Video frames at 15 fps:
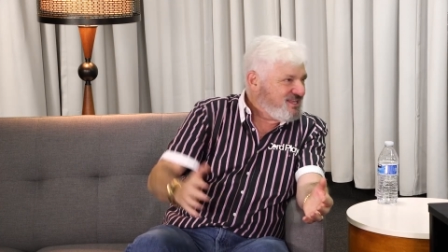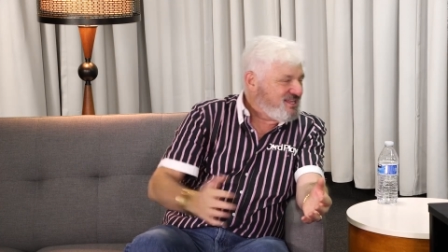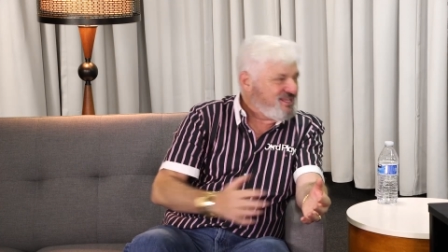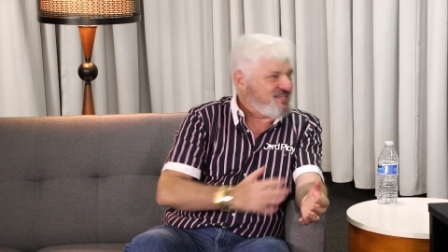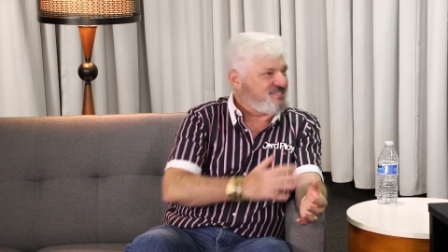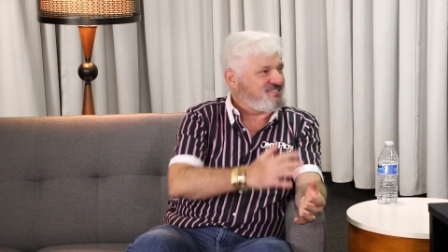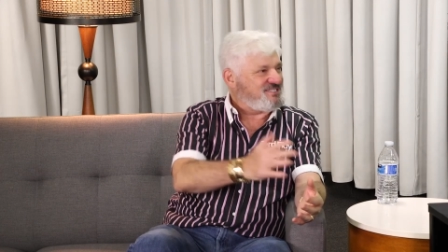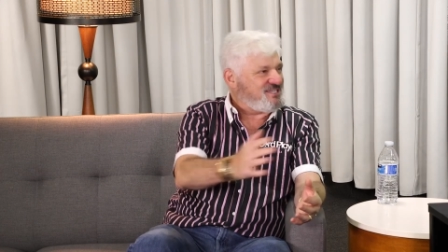
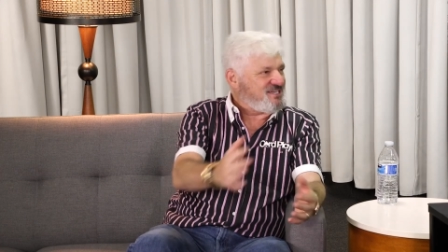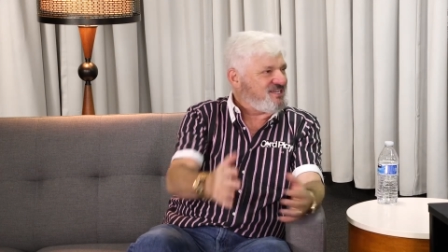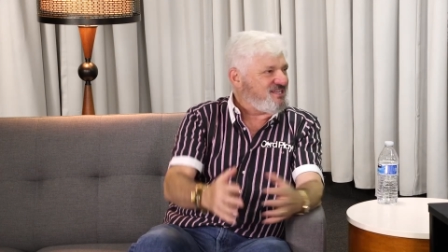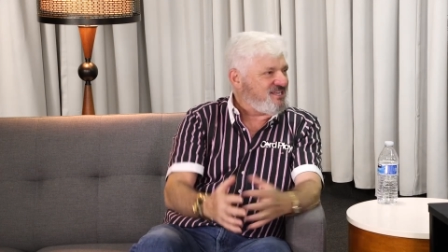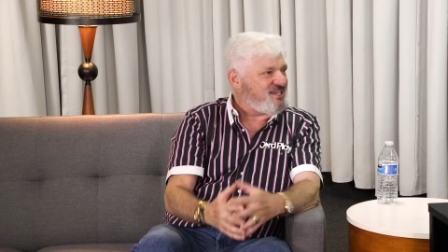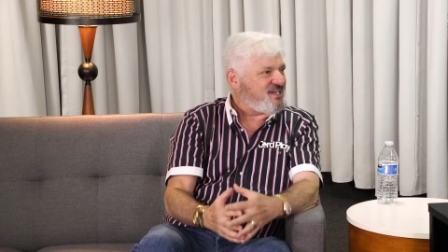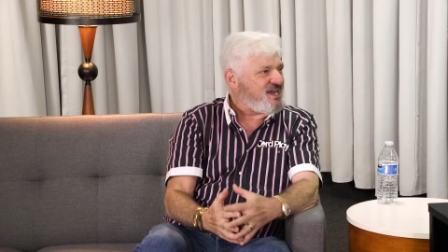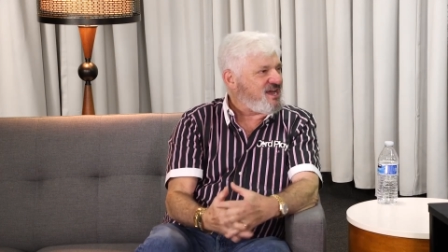is
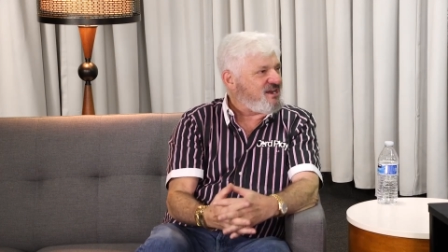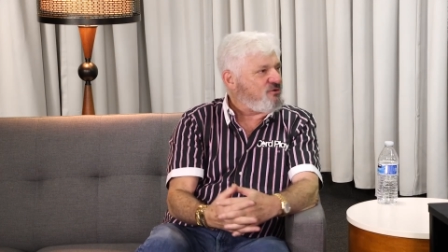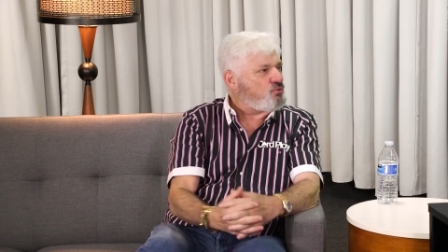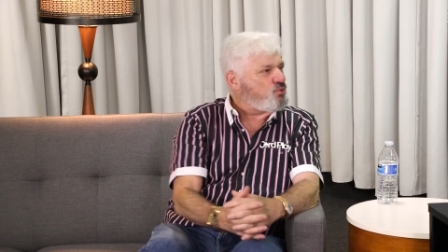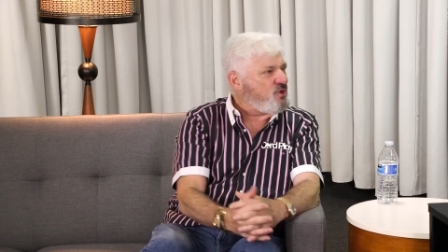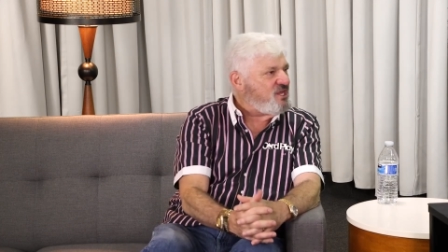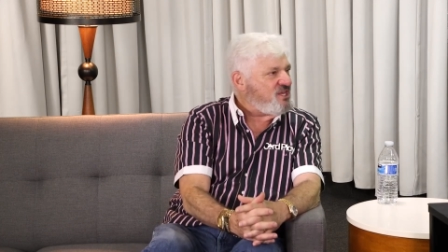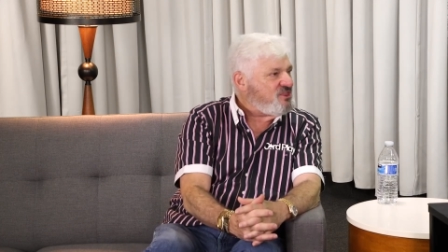you got to
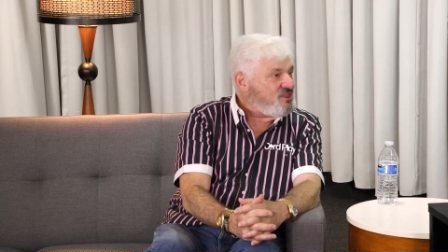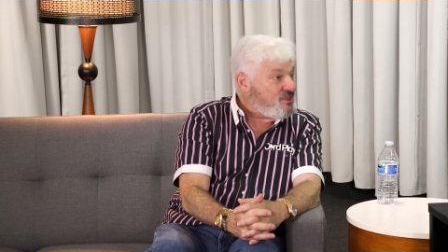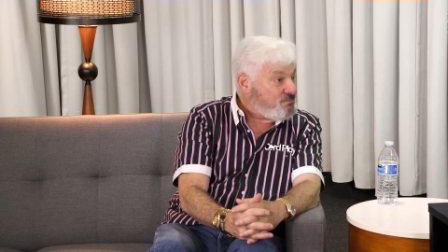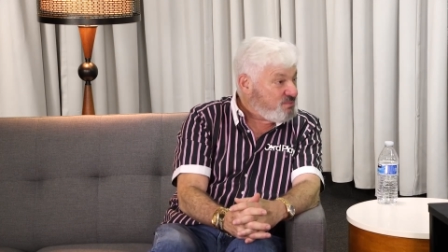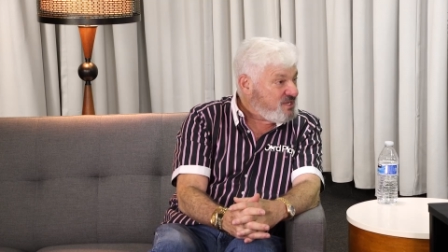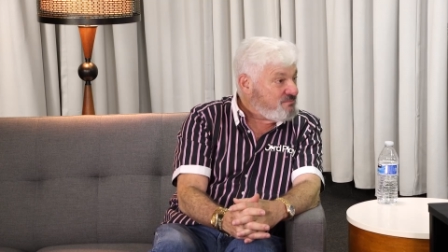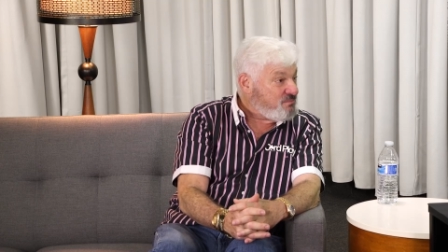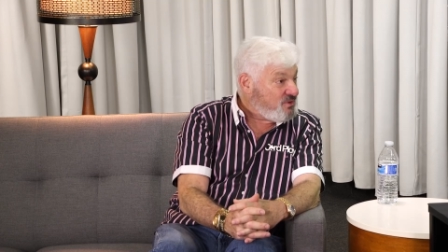read the
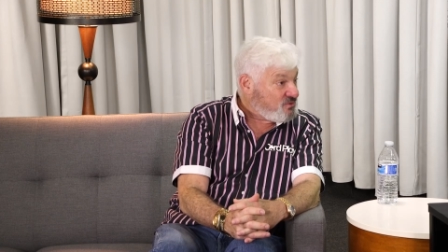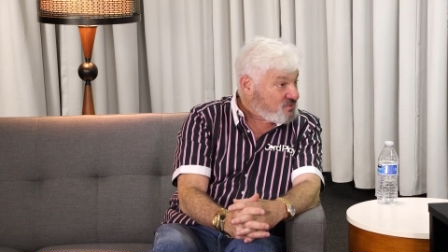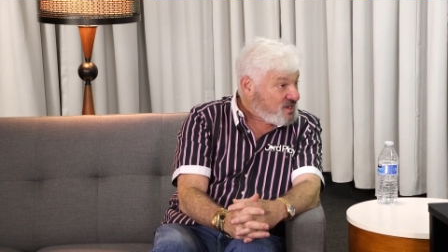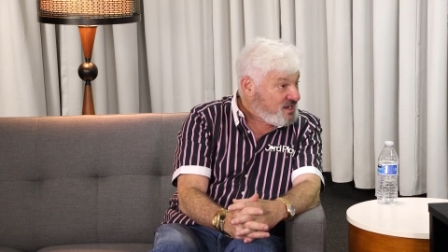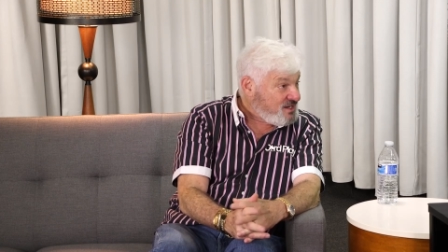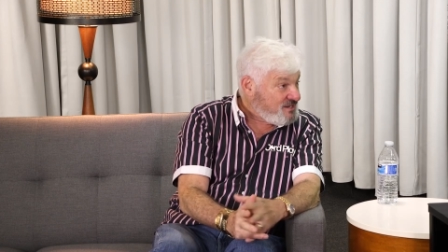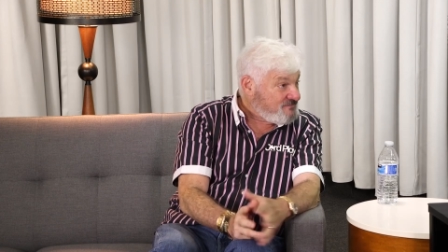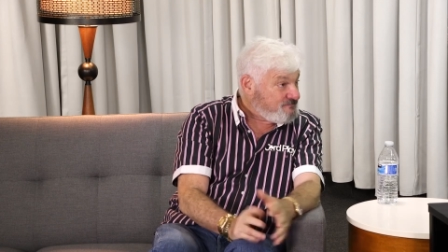people,
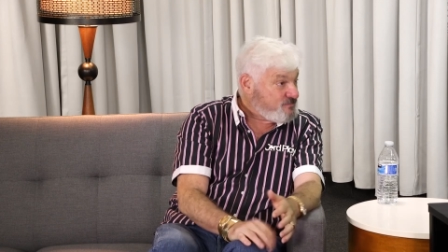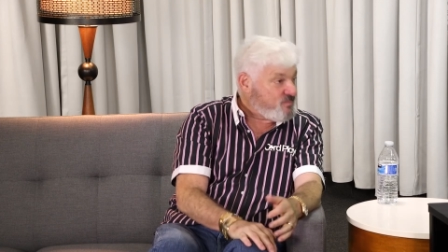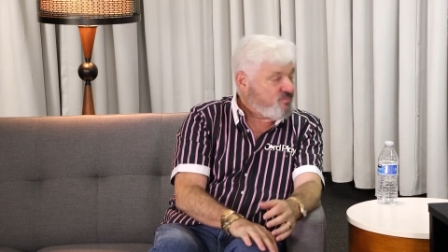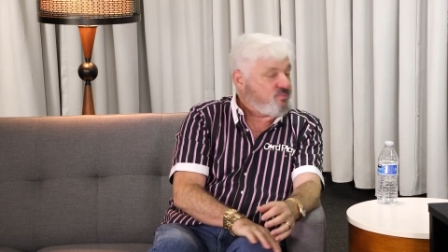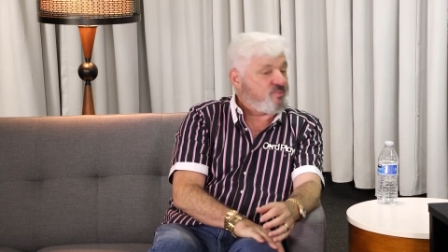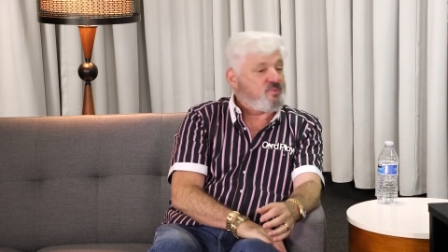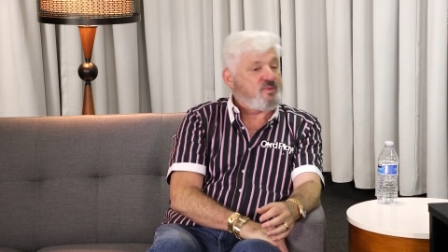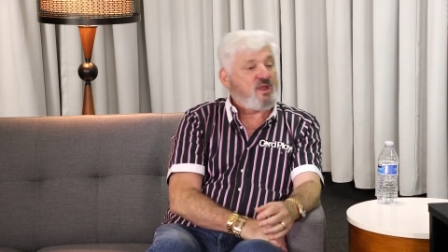right?
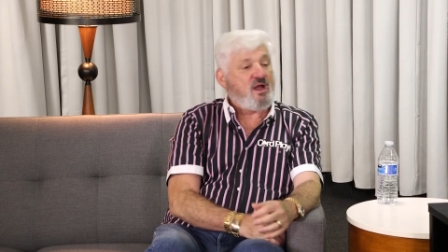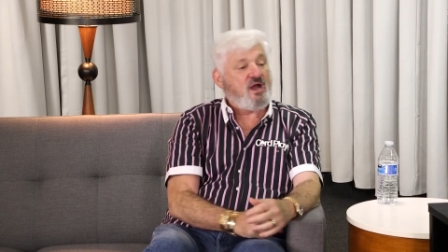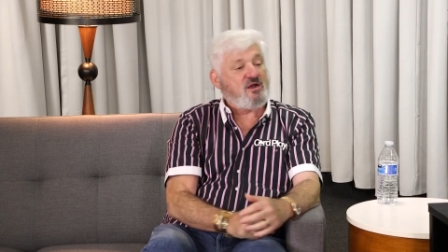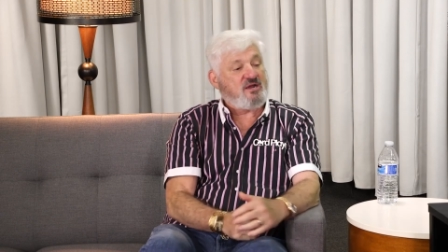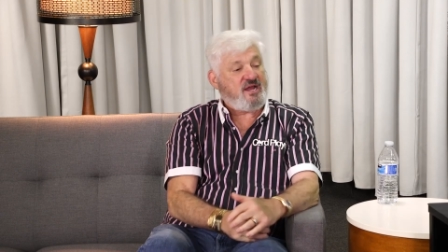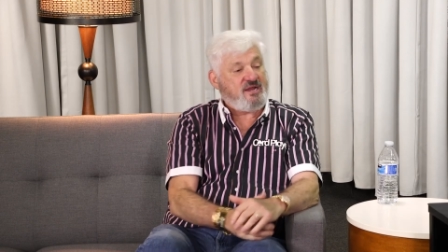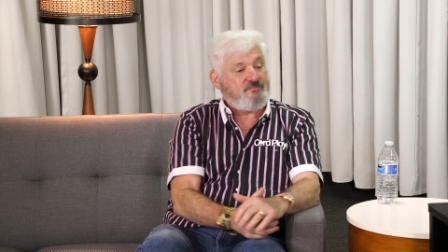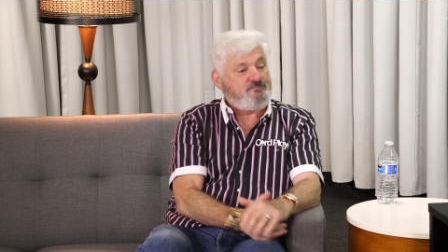Mm-hmm. All
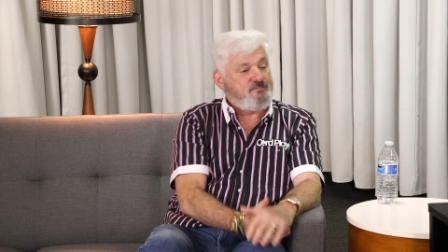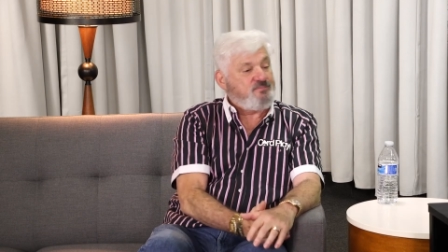right.